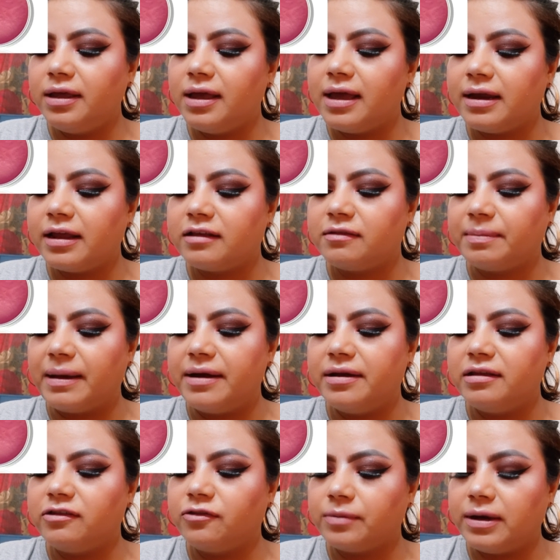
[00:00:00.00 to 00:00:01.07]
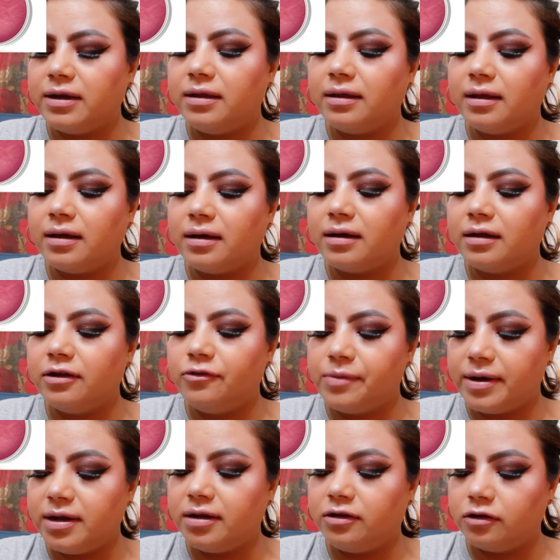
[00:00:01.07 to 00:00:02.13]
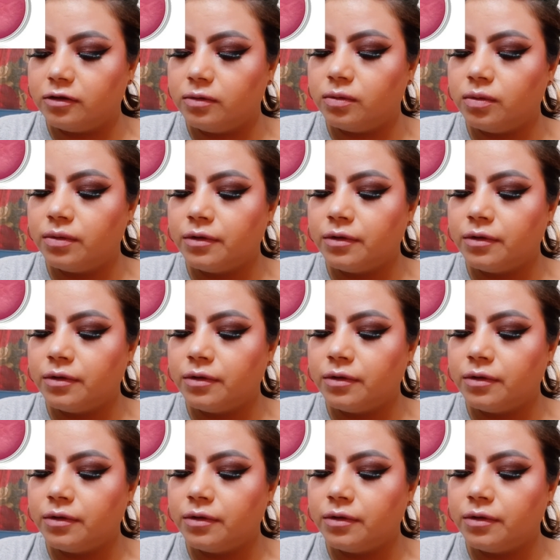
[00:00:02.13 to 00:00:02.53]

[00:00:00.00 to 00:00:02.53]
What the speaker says: and expiry is 2022.